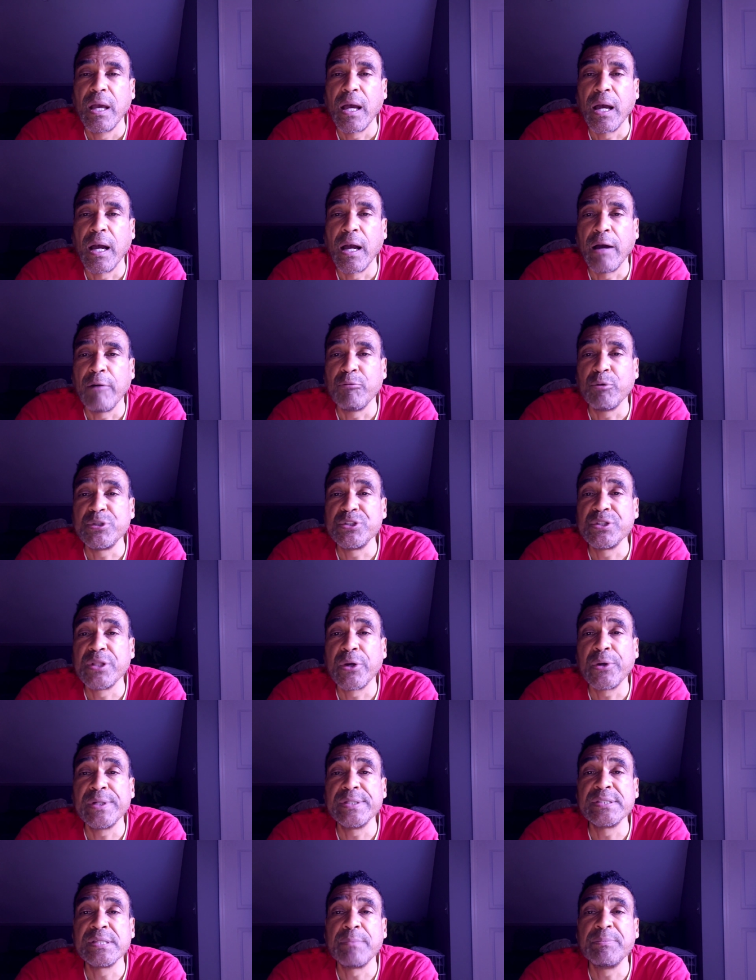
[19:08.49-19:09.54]
uh, which
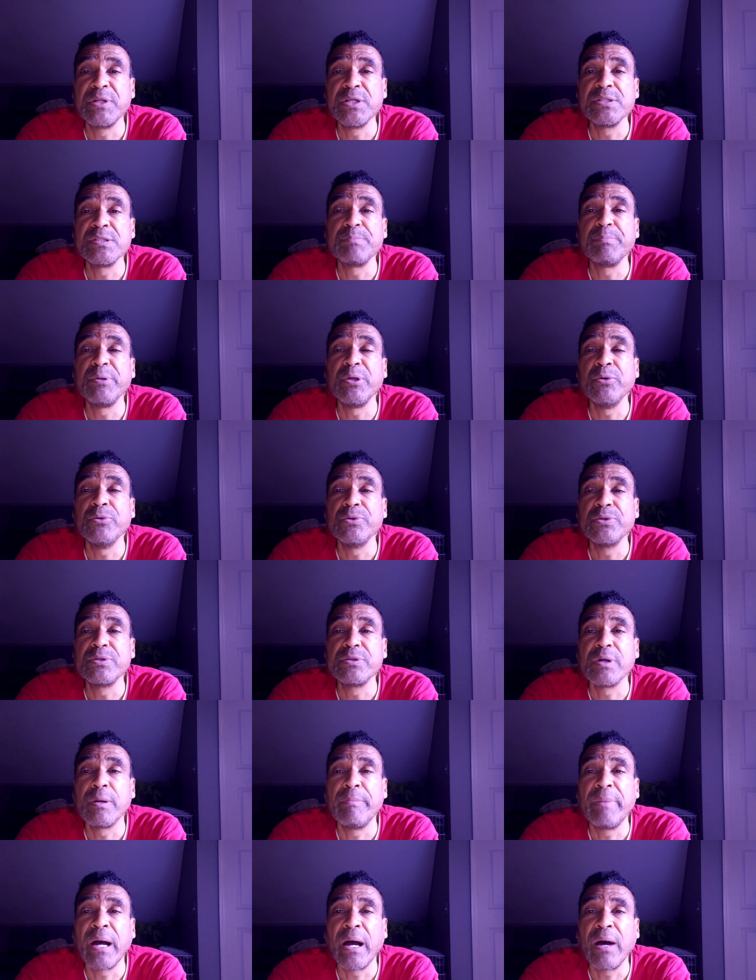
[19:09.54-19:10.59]
there is some dispute
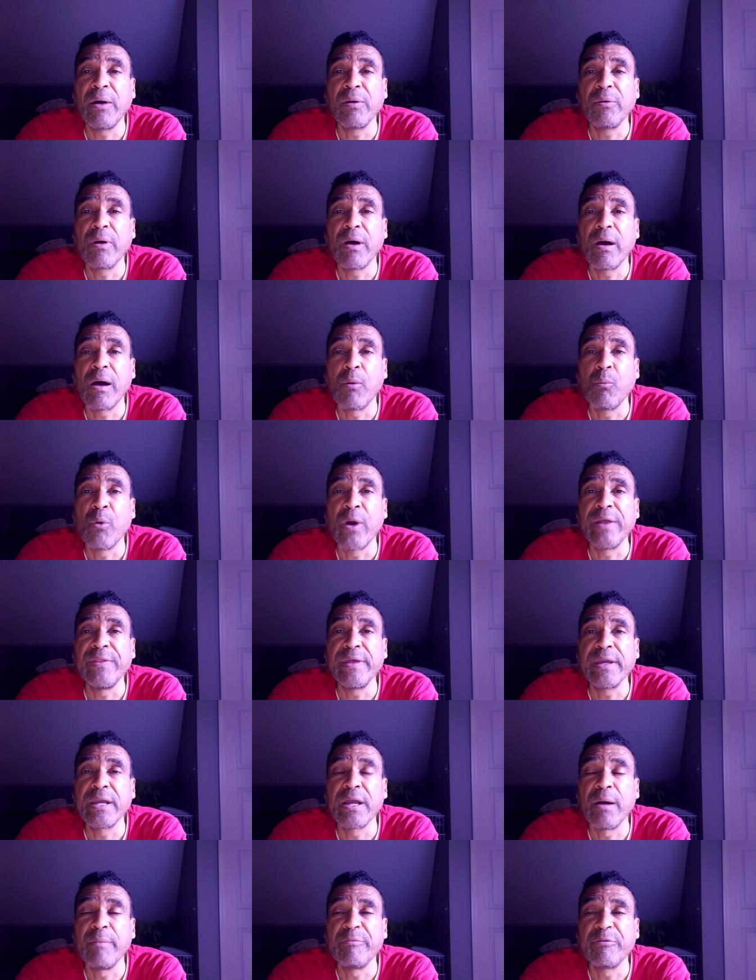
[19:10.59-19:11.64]
about where
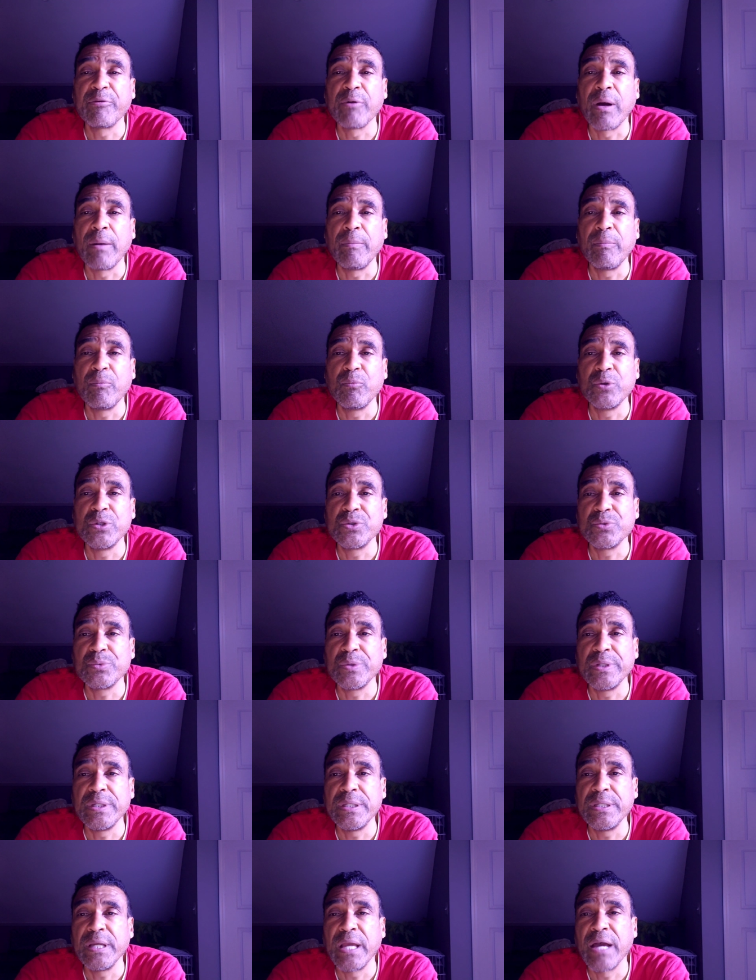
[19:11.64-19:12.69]
they come from, which
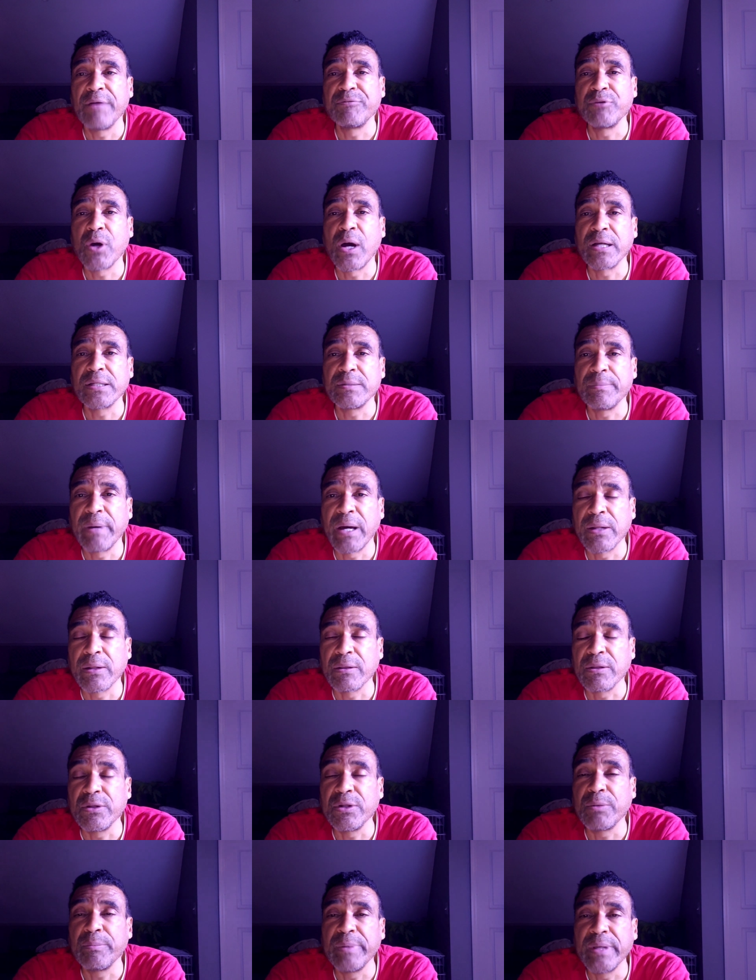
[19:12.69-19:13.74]
we have talked about a
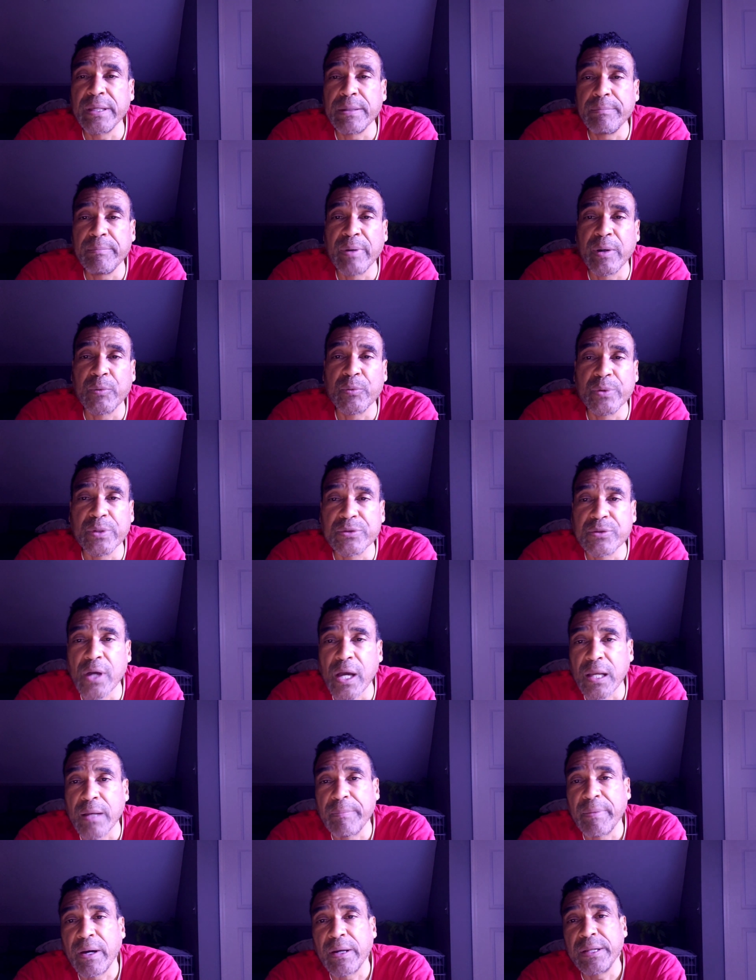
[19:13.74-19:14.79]
little bit, but we'll
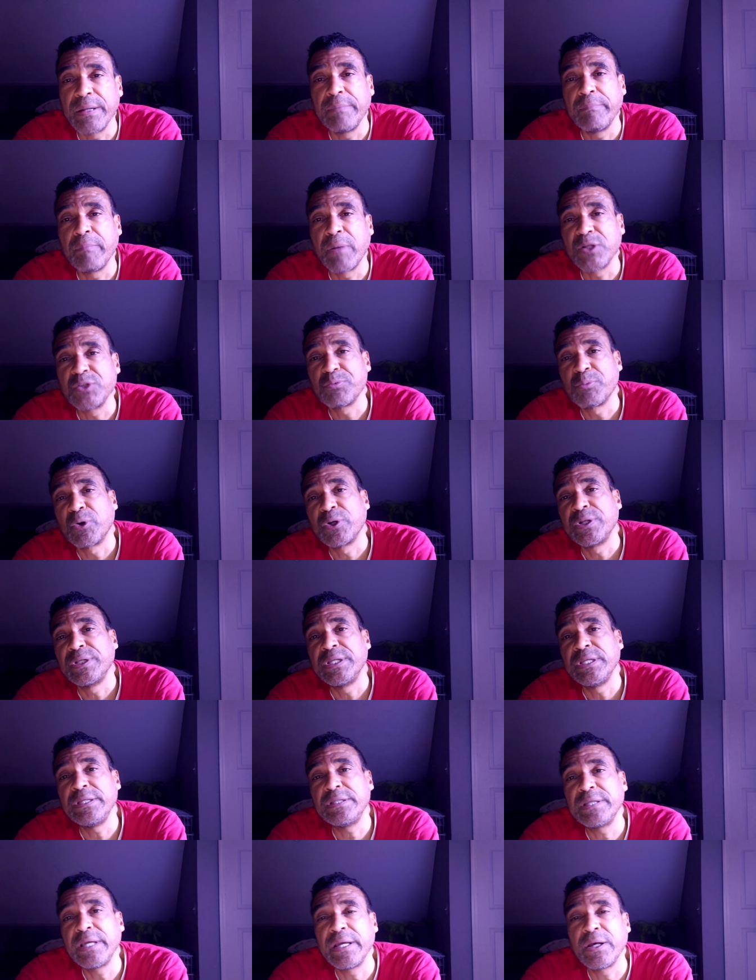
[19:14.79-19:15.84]
talk about in much more
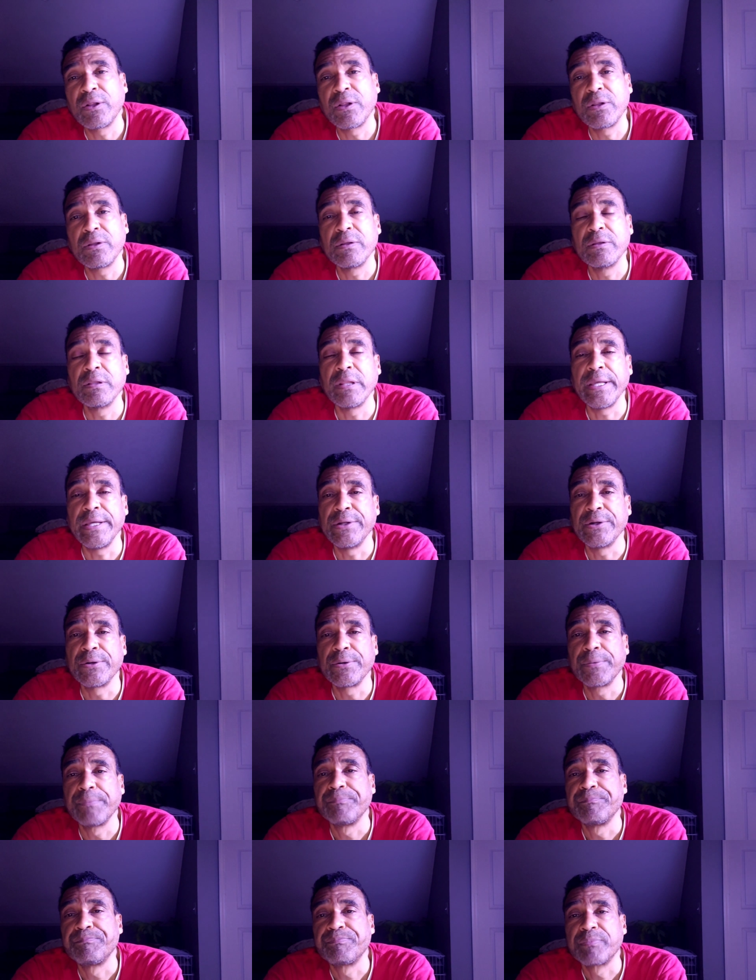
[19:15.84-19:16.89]
detail
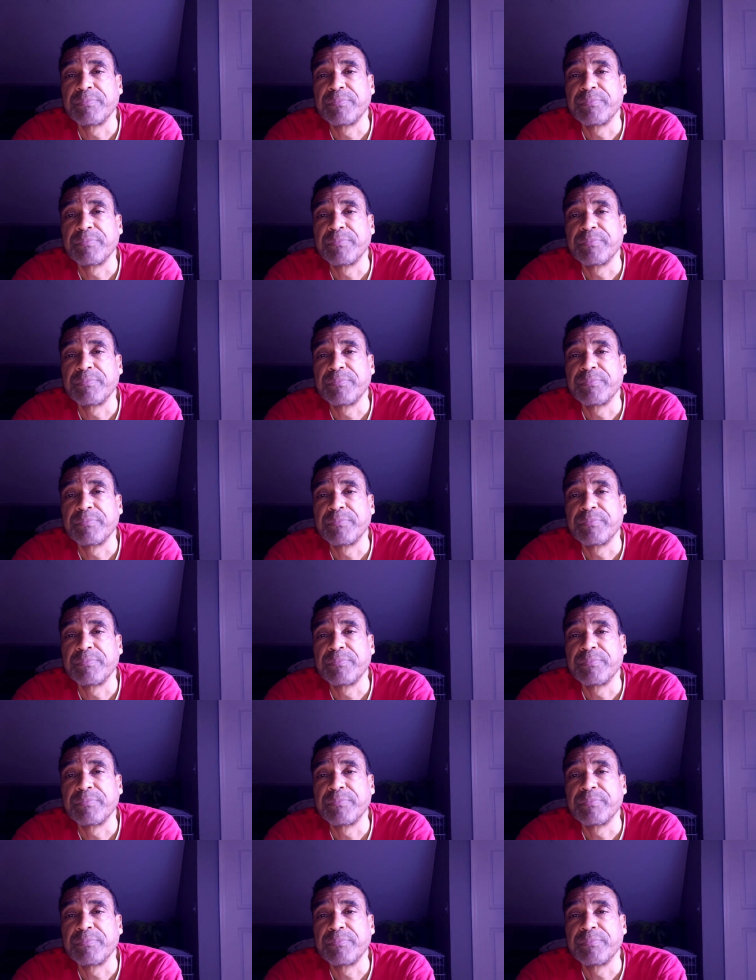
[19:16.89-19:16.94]
later.